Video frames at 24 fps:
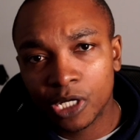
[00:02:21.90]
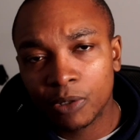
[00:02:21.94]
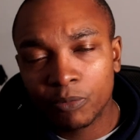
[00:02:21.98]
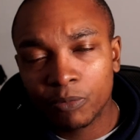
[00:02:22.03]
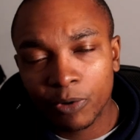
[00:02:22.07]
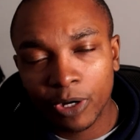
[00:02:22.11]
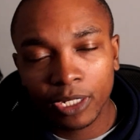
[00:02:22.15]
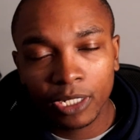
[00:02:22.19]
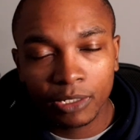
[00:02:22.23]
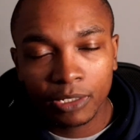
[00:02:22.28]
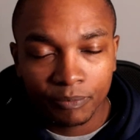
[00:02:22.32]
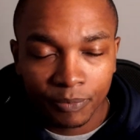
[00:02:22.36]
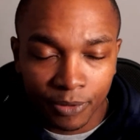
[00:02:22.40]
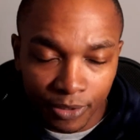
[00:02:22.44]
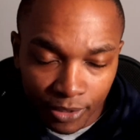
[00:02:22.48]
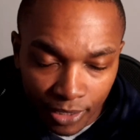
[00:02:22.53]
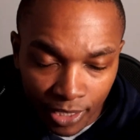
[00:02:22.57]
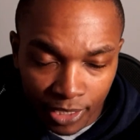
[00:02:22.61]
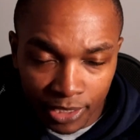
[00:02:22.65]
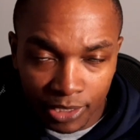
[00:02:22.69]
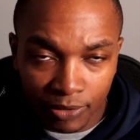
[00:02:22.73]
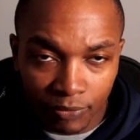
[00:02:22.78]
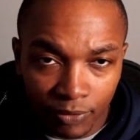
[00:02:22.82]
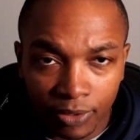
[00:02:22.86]
racket. But
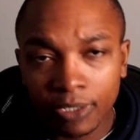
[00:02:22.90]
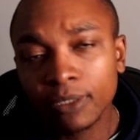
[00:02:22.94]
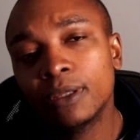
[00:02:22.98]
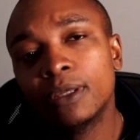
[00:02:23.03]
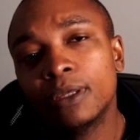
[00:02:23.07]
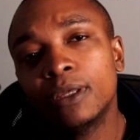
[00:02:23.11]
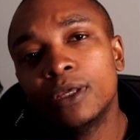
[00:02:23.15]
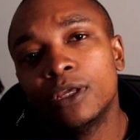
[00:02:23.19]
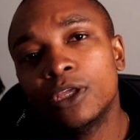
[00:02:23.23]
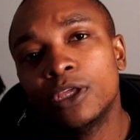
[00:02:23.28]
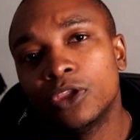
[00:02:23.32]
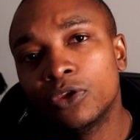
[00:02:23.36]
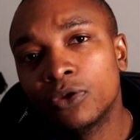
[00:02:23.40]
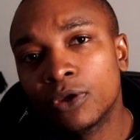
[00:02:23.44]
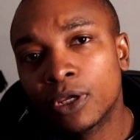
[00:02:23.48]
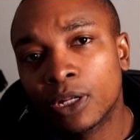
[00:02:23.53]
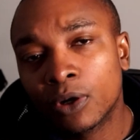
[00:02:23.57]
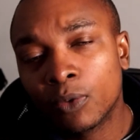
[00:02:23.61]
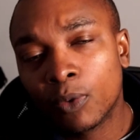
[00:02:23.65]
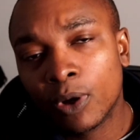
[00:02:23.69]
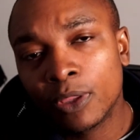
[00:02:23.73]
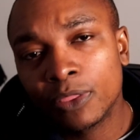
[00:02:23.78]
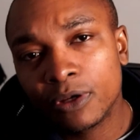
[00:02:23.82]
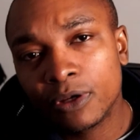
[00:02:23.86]
anyway, you get a
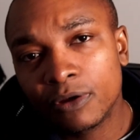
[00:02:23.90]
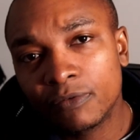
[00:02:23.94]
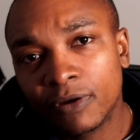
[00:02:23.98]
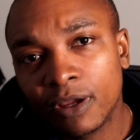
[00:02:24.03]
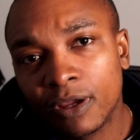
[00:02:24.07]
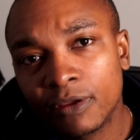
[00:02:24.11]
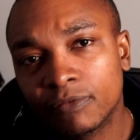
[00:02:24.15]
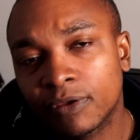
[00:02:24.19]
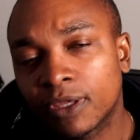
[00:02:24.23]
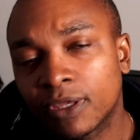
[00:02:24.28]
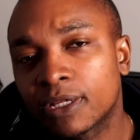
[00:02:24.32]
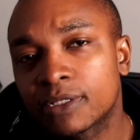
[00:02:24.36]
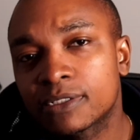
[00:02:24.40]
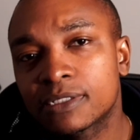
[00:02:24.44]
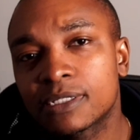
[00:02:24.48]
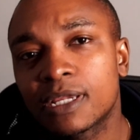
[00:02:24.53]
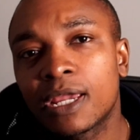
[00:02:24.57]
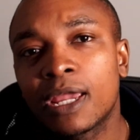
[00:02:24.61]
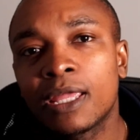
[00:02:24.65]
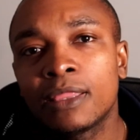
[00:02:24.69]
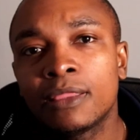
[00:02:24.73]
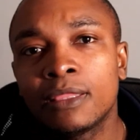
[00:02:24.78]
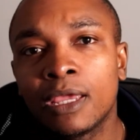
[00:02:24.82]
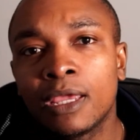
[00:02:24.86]
135X,
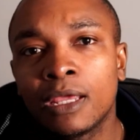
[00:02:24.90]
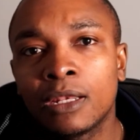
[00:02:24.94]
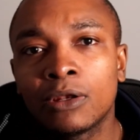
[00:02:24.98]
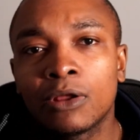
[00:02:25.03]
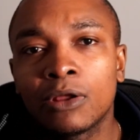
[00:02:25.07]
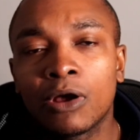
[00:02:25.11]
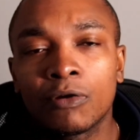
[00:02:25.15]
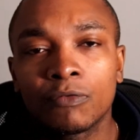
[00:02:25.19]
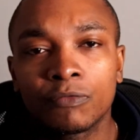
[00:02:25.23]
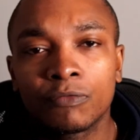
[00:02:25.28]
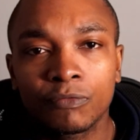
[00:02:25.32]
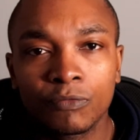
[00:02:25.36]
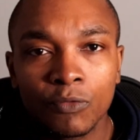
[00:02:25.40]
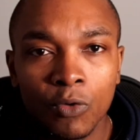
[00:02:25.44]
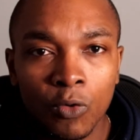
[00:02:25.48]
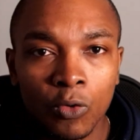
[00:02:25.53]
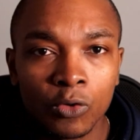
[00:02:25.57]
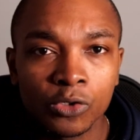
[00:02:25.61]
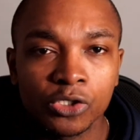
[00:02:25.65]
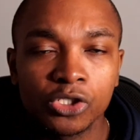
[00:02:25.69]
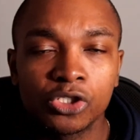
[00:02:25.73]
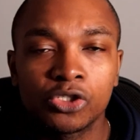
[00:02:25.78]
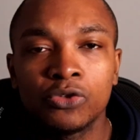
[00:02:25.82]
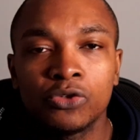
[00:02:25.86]
and then of
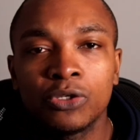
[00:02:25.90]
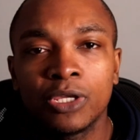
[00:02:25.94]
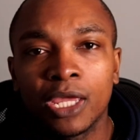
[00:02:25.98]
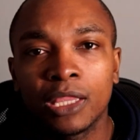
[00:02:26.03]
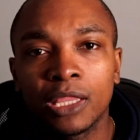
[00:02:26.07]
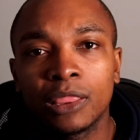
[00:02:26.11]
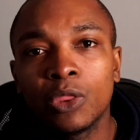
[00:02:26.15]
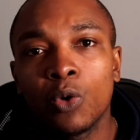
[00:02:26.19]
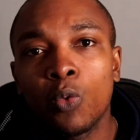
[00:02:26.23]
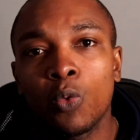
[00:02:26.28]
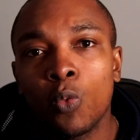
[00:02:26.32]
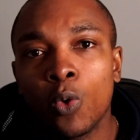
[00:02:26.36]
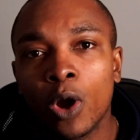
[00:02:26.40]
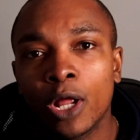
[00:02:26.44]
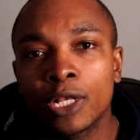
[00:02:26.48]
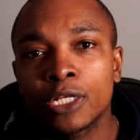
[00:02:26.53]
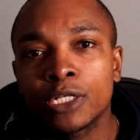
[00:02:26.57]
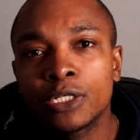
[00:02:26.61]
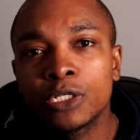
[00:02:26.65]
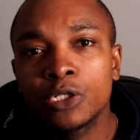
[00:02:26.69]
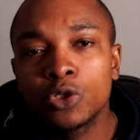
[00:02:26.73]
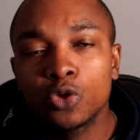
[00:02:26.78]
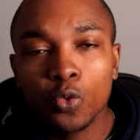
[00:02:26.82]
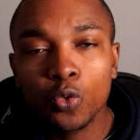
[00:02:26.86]
course you get the
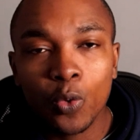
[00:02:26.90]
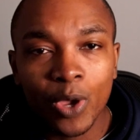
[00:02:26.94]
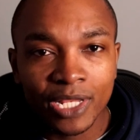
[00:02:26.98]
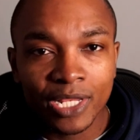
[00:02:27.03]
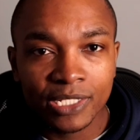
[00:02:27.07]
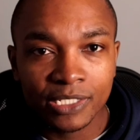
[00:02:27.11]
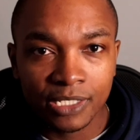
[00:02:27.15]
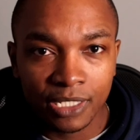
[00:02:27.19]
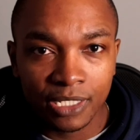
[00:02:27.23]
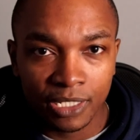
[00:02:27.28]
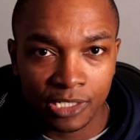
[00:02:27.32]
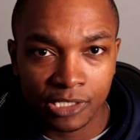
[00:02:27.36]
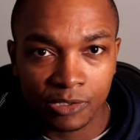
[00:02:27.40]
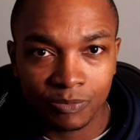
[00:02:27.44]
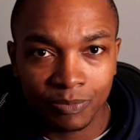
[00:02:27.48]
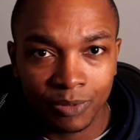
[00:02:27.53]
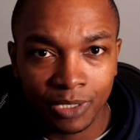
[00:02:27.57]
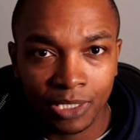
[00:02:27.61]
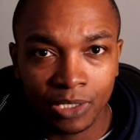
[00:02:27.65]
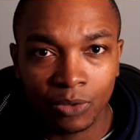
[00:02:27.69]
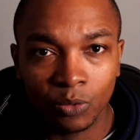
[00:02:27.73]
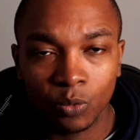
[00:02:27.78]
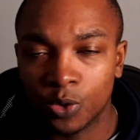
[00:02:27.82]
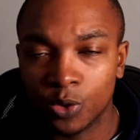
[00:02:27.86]
120
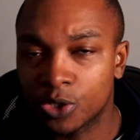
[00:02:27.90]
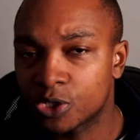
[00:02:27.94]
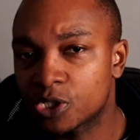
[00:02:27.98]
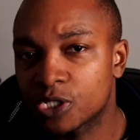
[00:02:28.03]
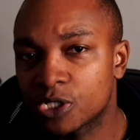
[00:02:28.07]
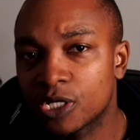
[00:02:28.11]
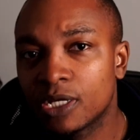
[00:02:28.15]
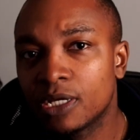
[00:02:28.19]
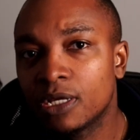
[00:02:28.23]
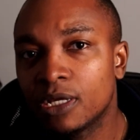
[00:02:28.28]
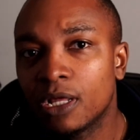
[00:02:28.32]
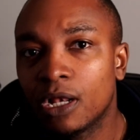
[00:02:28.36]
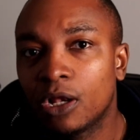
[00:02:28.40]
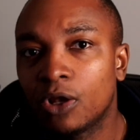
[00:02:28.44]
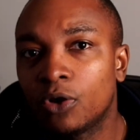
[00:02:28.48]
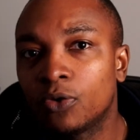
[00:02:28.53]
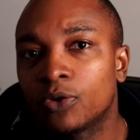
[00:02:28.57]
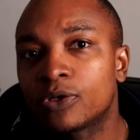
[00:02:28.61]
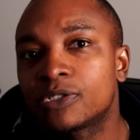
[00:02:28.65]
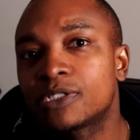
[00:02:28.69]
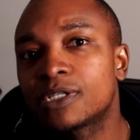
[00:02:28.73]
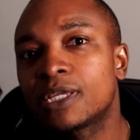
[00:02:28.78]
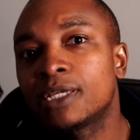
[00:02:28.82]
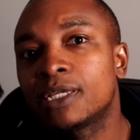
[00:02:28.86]
SP, which
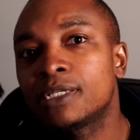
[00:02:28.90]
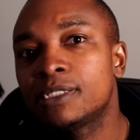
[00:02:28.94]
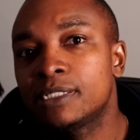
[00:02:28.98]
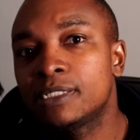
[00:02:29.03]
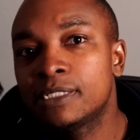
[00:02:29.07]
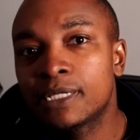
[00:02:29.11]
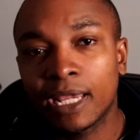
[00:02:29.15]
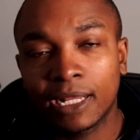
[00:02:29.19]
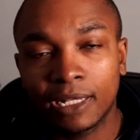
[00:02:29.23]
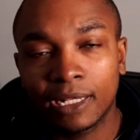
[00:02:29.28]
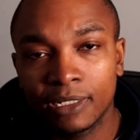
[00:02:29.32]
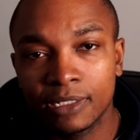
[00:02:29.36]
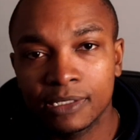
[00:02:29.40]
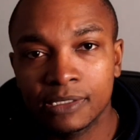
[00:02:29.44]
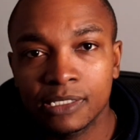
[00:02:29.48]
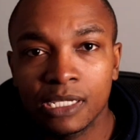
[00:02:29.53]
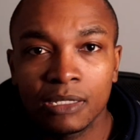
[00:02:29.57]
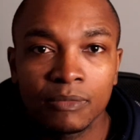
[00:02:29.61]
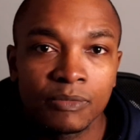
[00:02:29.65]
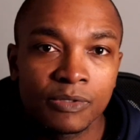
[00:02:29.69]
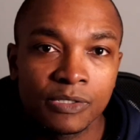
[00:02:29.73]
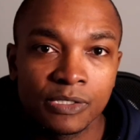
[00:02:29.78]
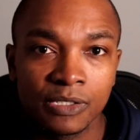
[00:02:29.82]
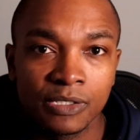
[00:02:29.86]
looks exactly the same
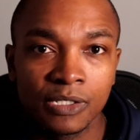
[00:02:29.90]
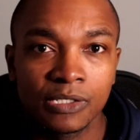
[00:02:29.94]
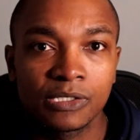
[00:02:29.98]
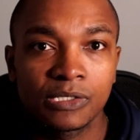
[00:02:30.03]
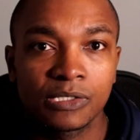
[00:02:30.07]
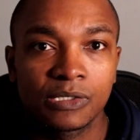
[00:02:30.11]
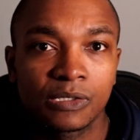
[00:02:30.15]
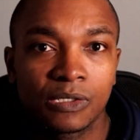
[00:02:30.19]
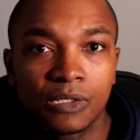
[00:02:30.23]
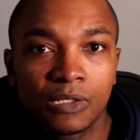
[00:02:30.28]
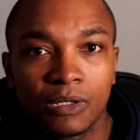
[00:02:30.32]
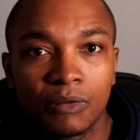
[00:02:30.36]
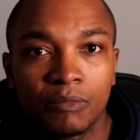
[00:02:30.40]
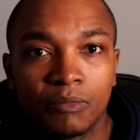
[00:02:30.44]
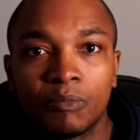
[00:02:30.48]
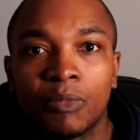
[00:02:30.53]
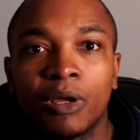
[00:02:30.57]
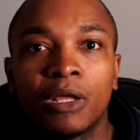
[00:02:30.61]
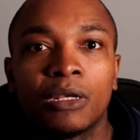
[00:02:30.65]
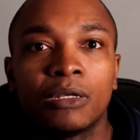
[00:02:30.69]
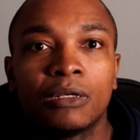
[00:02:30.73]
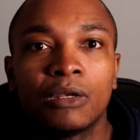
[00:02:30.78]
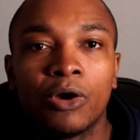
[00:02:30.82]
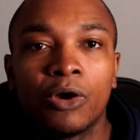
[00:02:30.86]
as this, but
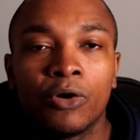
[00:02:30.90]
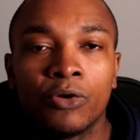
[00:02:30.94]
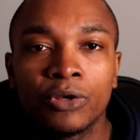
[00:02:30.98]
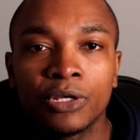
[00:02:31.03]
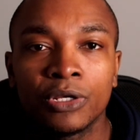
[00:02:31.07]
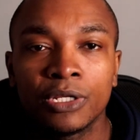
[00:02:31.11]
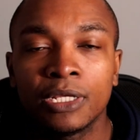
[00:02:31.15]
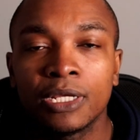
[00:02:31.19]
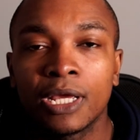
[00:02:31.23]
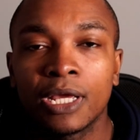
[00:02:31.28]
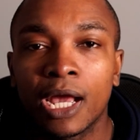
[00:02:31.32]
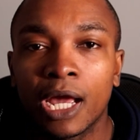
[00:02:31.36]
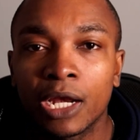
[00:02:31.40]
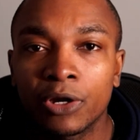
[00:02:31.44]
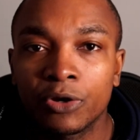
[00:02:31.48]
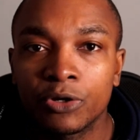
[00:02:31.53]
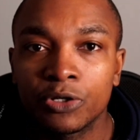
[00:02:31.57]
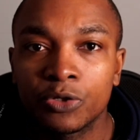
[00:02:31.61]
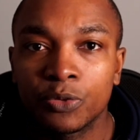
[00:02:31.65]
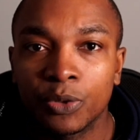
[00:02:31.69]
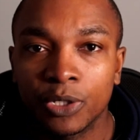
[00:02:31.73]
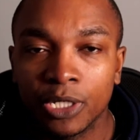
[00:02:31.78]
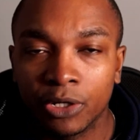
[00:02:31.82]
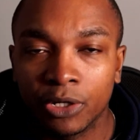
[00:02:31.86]
only
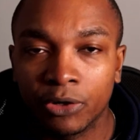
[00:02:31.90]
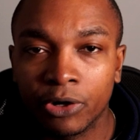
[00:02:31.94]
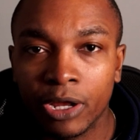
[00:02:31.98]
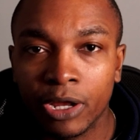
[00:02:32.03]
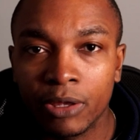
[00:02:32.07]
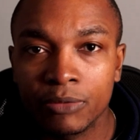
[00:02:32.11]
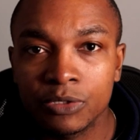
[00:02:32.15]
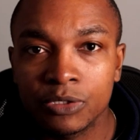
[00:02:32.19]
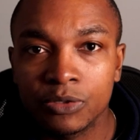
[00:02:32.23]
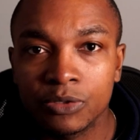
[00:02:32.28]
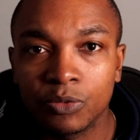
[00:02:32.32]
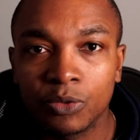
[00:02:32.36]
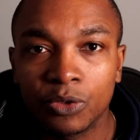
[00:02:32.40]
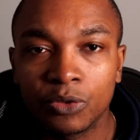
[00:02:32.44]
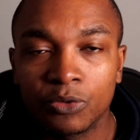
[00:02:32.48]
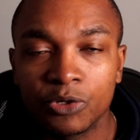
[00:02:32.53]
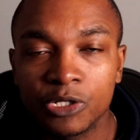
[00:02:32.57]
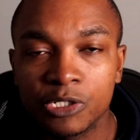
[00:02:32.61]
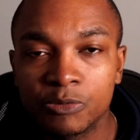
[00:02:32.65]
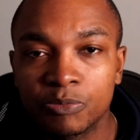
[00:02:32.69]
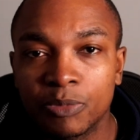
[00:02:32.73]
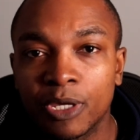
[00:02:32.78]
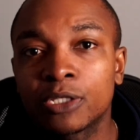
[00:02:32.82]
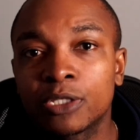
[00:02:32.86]
120 grams with
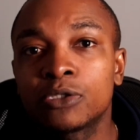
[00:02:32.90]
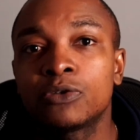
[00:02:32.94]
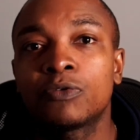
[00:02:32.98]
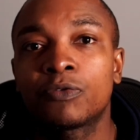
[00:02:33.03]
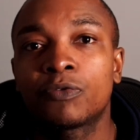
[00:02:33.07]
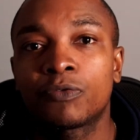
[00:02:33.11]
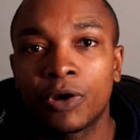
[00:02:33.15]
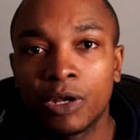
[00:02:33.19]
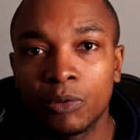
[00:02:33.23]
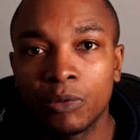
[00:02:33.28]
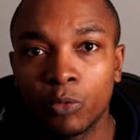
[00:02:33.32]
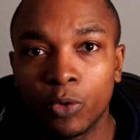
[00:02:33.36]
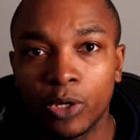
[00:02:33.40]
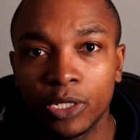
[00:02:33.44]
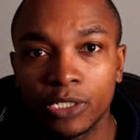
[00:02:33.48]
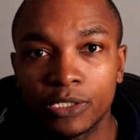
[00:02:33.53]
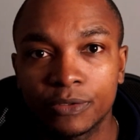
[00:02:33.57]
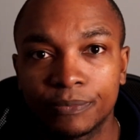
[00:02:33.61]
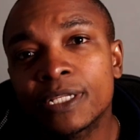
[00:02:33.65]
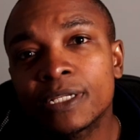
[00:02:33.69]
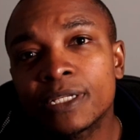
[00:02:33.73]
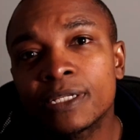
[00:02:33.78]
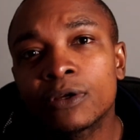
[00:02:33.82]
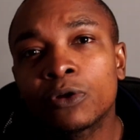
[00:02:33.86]
respect to frame
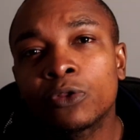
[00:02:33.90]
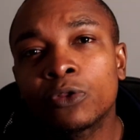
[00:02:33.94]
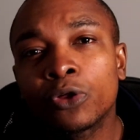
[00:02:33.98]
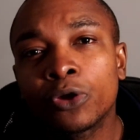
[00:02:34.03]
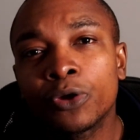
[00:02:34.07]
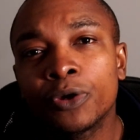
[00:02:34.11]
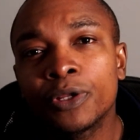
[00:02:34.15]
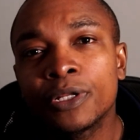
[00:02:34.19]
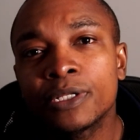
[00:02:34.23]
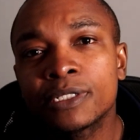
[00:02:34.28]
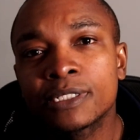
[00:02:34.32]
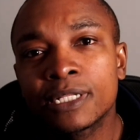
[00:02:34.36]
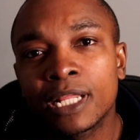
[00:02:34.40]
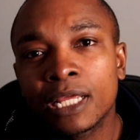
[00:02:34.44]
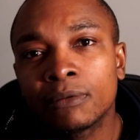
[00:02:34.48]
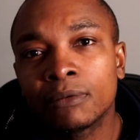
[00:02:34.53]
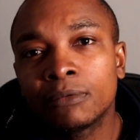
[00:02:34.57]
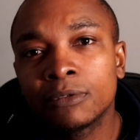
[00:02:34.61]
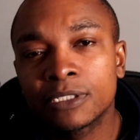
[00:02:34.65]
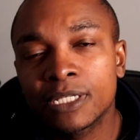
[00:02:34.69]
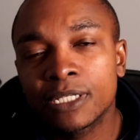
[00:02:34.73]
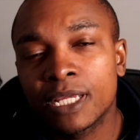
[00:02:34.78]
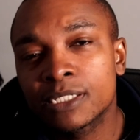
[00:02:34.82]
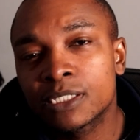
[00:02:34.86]
weight. Although it is
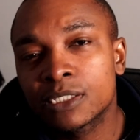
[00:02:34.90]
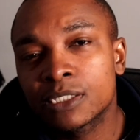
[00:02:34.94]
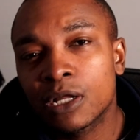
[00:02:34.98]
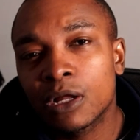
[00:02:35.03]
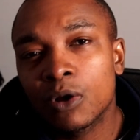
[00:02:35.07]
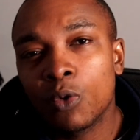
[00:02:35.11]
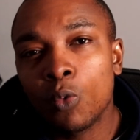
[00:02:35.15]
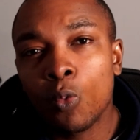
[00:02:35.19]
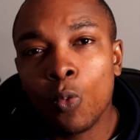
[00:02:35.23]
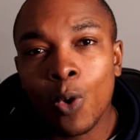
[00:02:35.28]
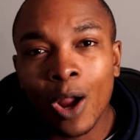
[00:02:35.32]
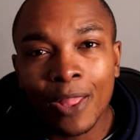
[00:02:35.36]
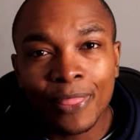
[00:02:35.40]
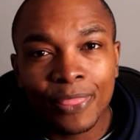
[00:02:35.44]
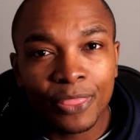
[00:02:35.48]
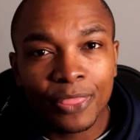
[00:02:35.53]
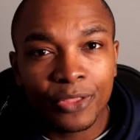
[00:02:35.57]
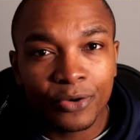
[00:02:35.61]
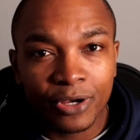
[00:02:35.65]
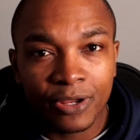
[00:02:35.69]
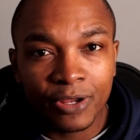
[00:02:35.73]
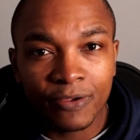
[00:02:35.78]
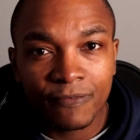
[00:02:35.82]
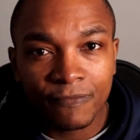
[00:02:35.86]
labeled as
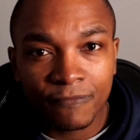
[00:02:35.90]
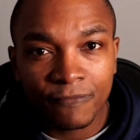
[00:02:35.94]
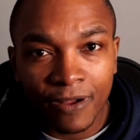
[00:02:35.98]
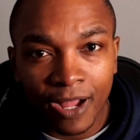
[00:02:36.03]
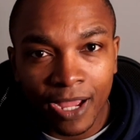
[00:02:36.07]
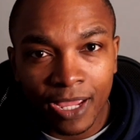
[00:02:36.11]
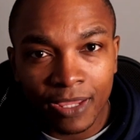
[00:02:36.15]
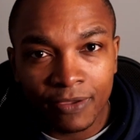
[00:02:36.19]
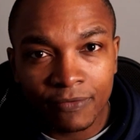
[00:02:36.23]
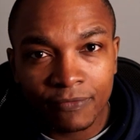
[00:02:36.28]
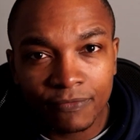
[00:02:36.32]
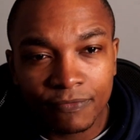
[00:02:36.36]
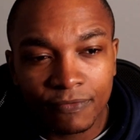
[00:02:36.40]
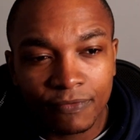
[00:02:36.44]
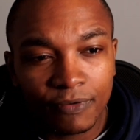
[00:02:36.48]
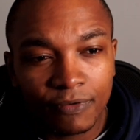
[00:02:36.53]
135,